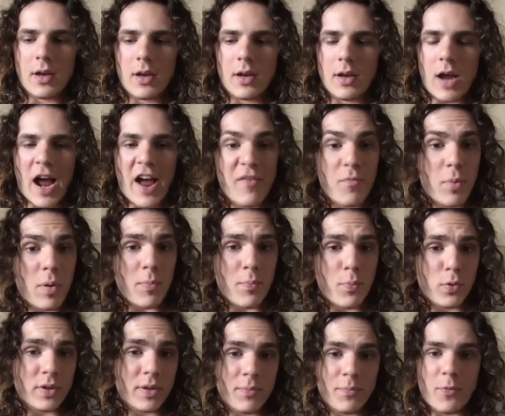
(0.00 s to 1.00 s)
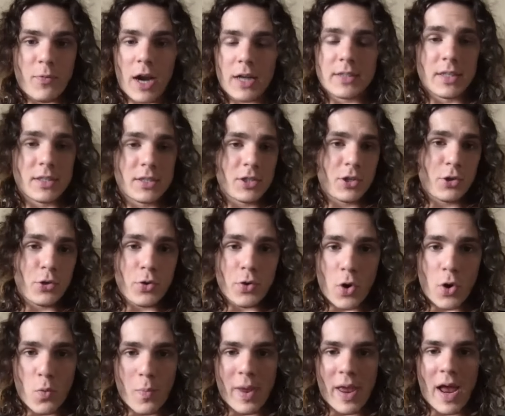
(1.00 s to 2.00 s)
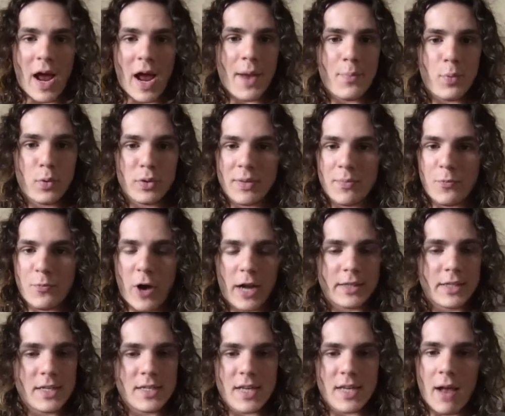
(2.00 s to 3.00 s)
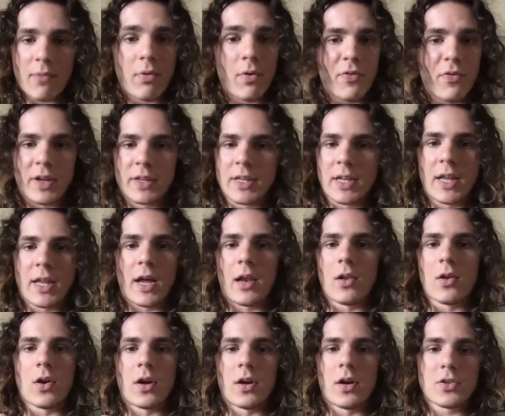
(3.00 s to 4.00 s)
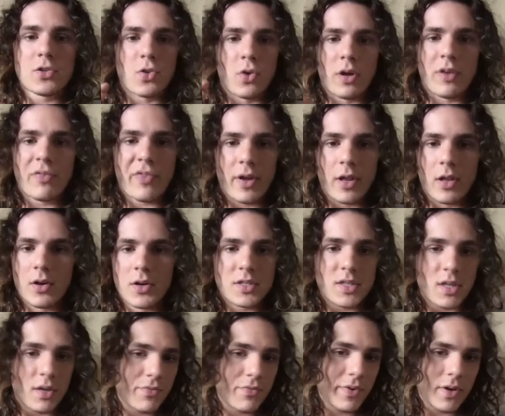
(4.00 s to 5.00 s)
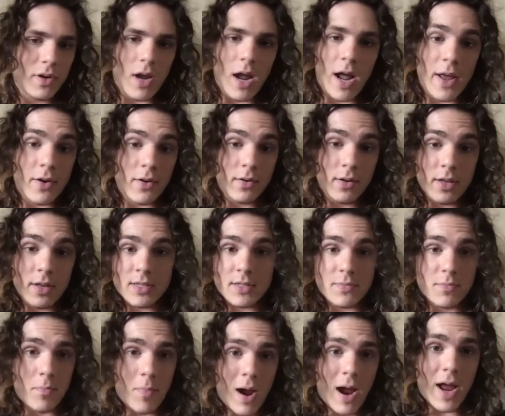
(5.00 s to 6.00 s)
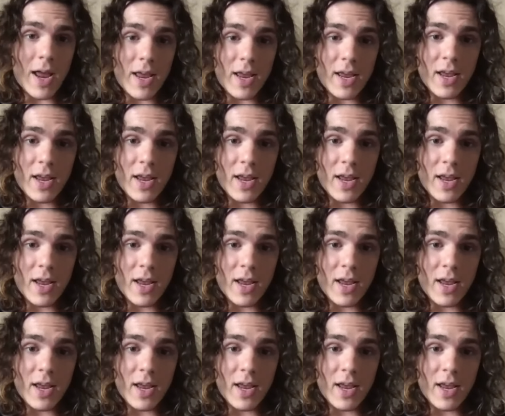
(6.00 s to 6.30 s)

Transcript: I've been put in practice. You know me. I put in practice everything that I learn. So if I learn something, I don't, it's my